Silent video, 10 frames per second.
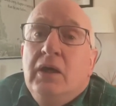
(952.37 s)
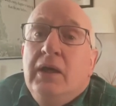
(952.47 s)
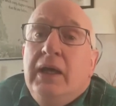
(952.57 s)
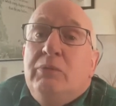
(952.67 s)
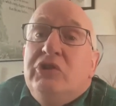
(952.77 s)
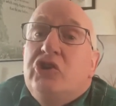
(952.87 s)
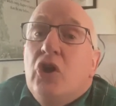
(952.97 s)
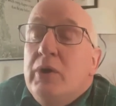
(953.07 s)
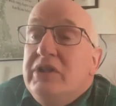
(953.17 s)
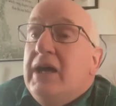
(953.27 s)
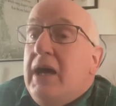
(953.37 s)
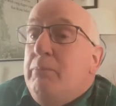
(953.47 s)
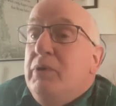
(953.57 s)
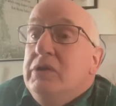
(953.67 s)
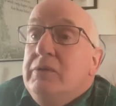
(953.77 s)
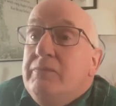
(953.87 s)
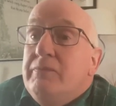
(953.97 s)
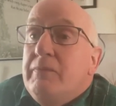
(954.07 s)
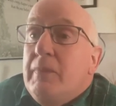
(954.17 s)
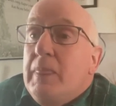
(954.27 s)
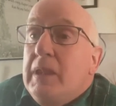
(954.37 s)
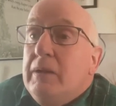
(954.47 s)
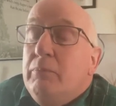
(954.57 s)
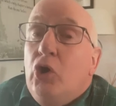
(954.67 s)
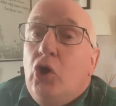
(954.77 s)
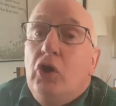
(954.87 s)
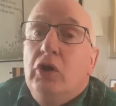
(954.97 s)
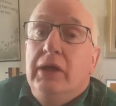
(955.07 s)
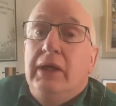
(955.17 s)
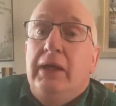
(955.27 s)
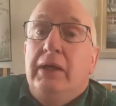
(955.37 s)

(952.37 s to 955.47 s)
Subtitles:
It was going to happen. Paul,